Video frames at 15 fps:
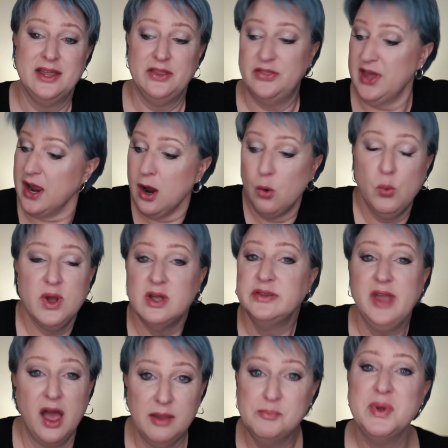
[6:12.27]
there will
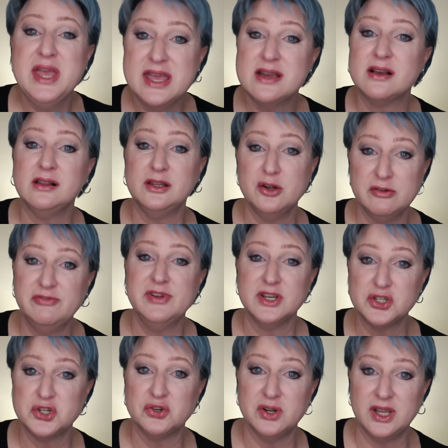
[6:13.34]
not be a clear
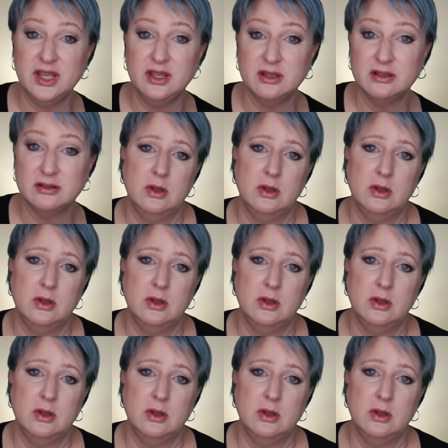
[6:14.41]
victory.